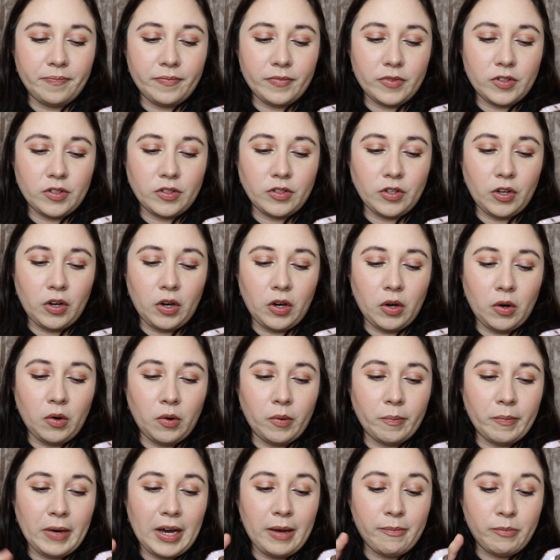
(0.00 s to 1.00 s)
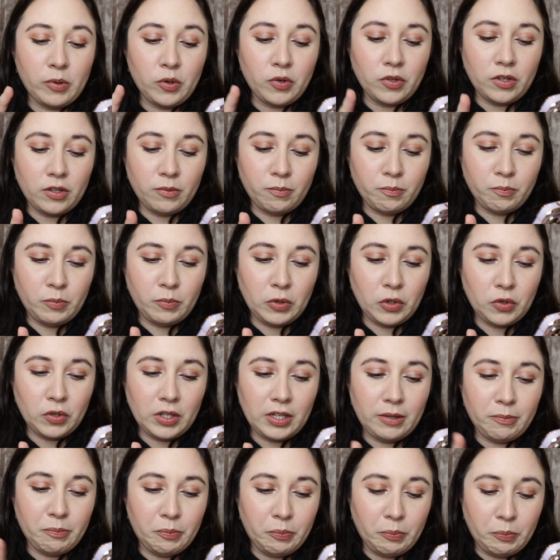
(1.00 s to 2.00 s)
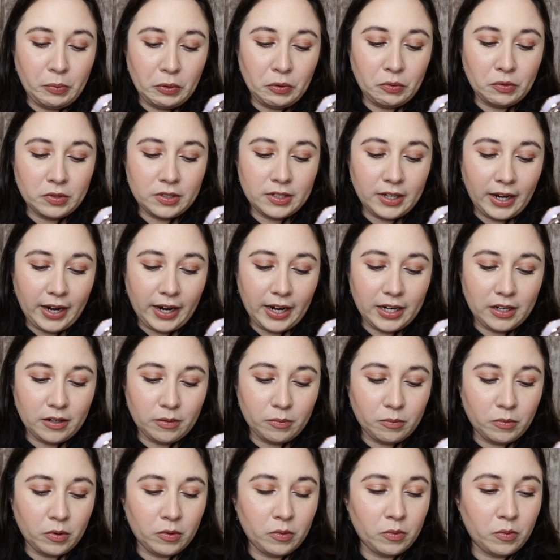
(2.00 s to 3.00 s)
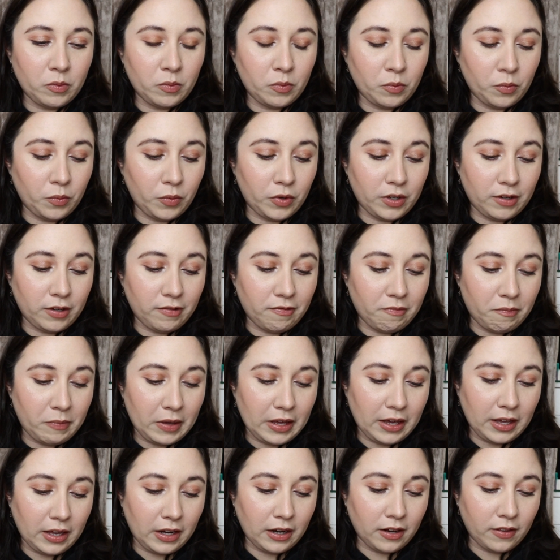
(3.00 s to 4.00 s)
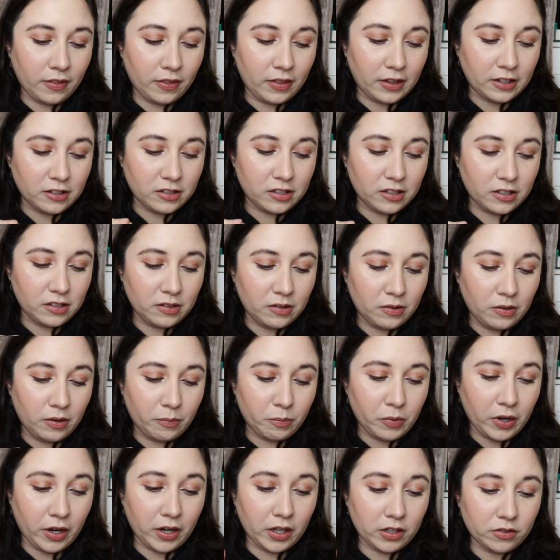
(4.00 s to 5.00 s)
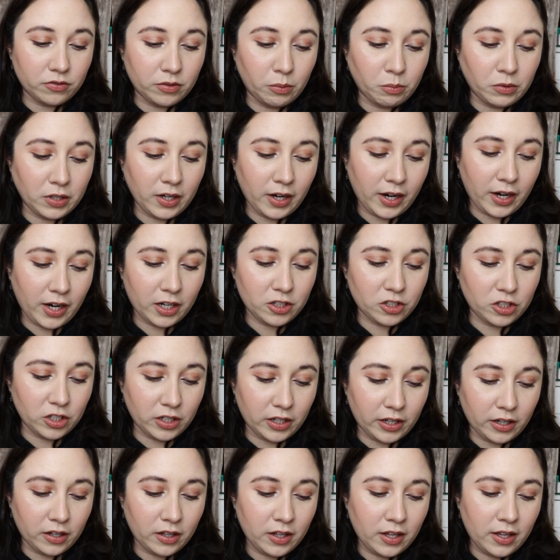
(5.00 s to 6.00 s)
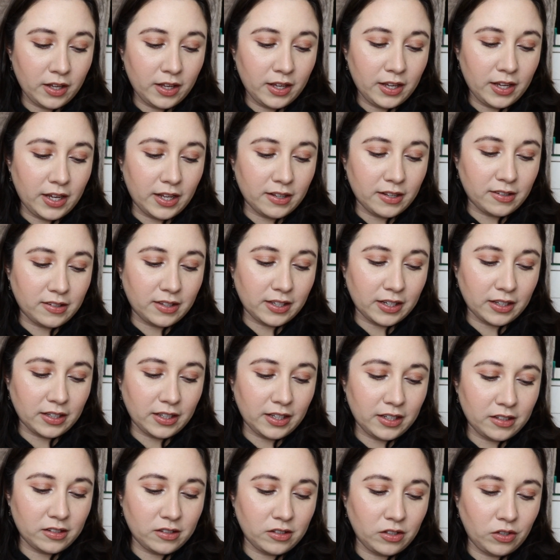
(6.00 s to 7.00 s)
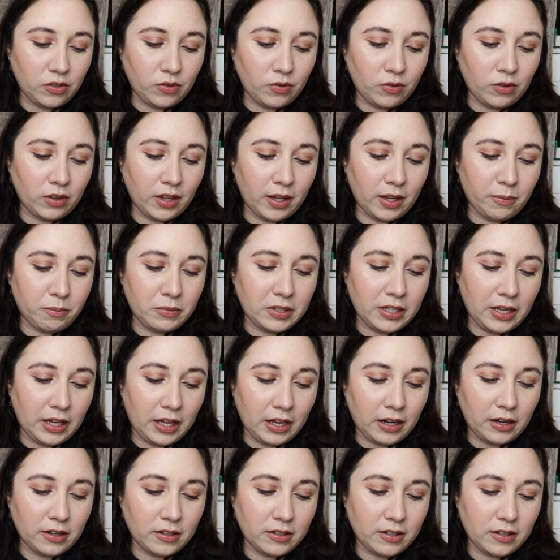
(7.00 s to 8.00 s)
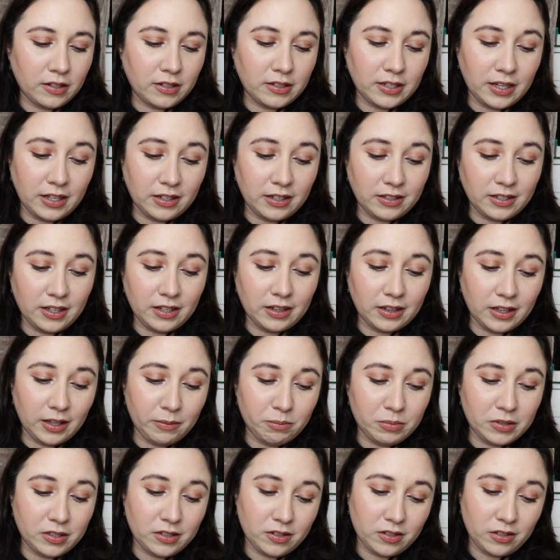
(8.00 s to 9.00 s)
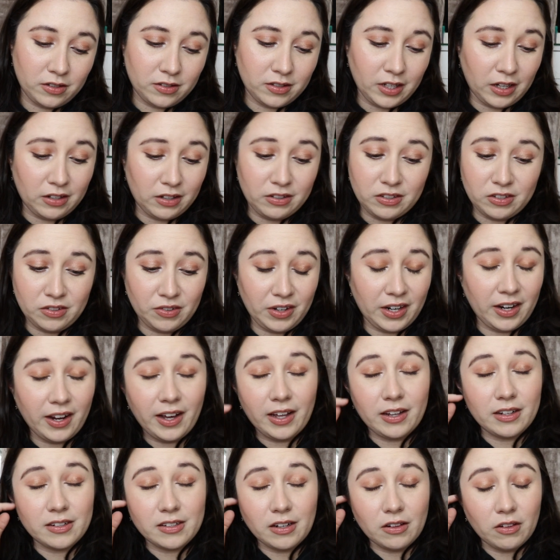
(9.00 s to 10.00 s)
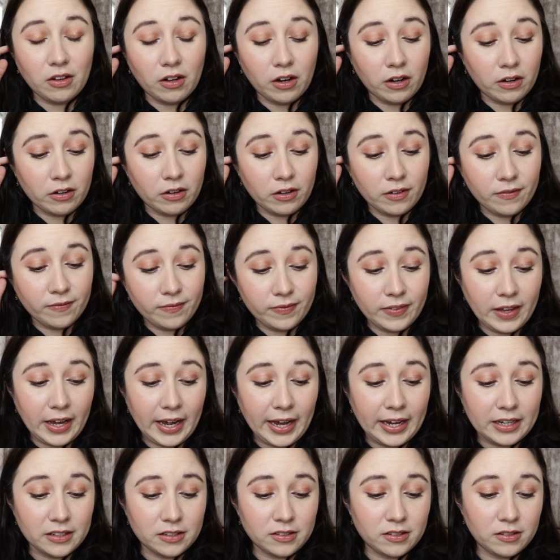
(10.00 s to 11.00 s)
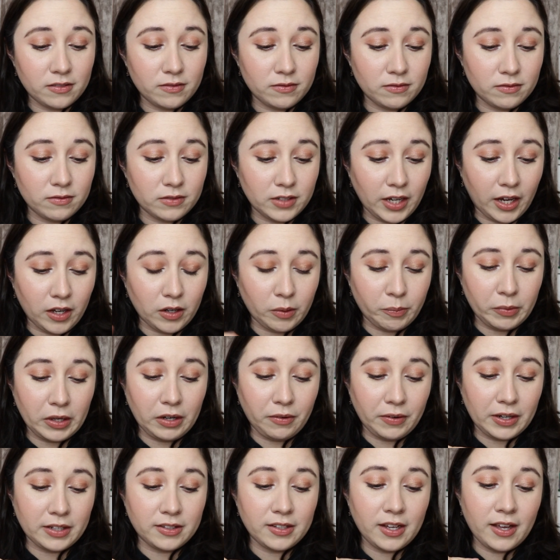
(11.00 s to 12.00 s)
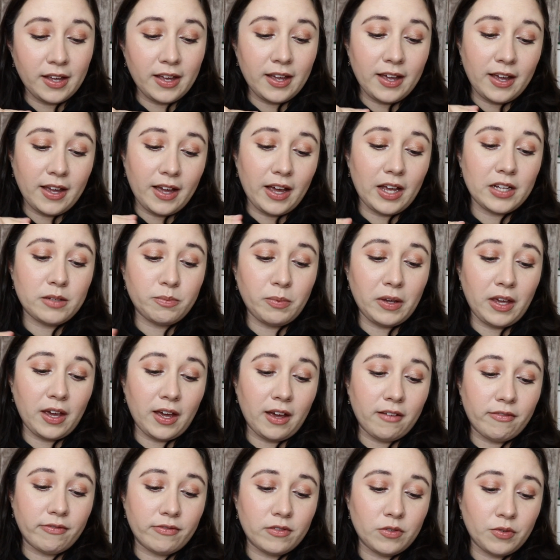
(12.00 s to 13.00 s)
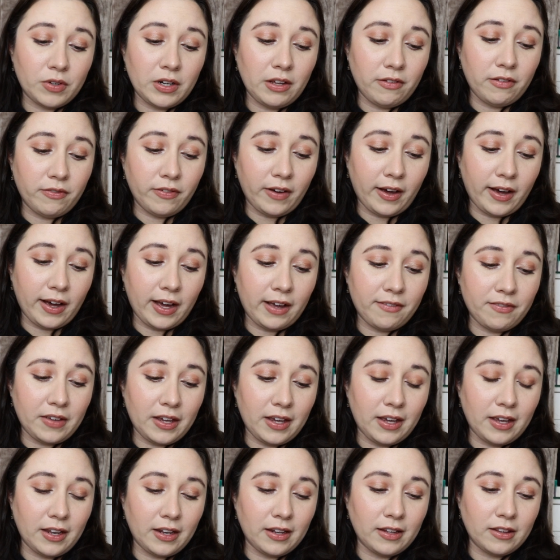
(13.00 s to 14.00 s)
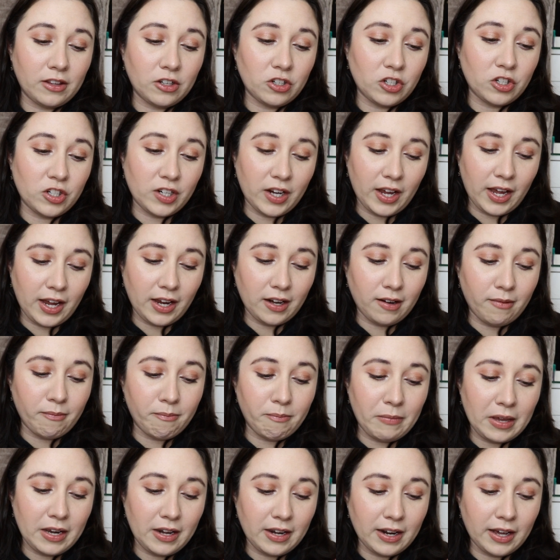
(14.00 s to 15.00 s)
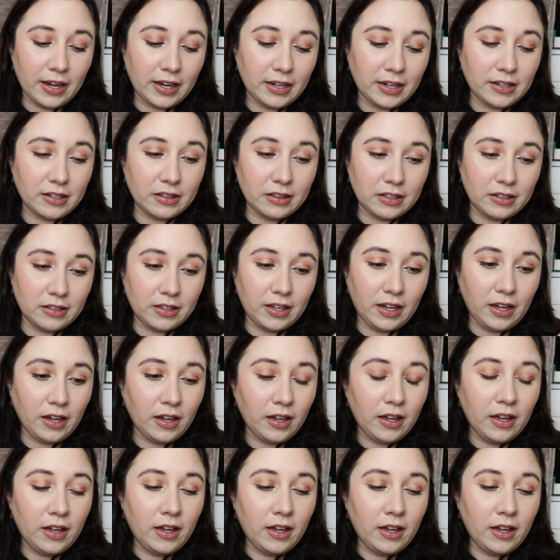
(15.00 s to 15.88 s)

So my beauty boost item would have been this product from Tatcha. It's the Kiss You Lip Tint Tinted Lips Sunscreen. It's a long ass title, but anyways. SPF 25 in the shade Midnight Lily.